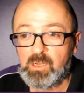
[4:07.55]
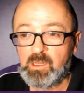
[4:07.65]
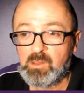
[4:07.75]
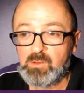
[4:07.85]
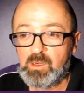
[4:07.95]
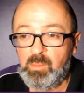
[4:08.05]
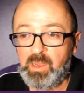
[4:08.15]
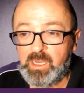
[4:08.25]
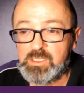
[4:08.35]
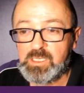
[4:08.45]
and included
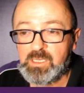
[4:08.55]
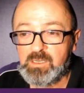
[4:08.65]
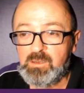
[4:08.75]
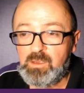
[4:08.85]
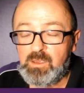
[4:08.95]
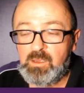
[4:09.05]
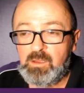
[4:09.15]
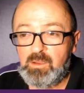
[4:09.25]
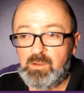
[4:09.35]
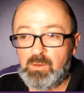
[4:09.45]
packaging and
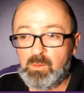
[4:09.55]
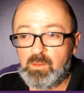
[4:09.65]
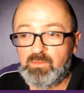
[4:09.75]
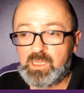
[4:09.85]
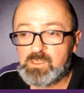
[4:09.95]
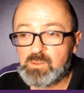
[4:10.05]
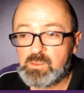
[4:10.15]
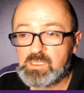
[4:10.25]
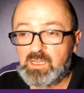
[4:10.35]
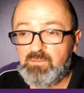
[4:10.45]
all of that sort
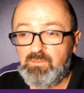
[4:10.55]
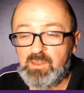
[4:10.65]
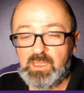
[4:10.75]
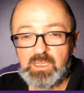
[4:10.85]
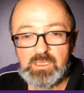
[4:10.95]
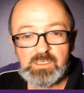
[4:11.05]
of stuff there.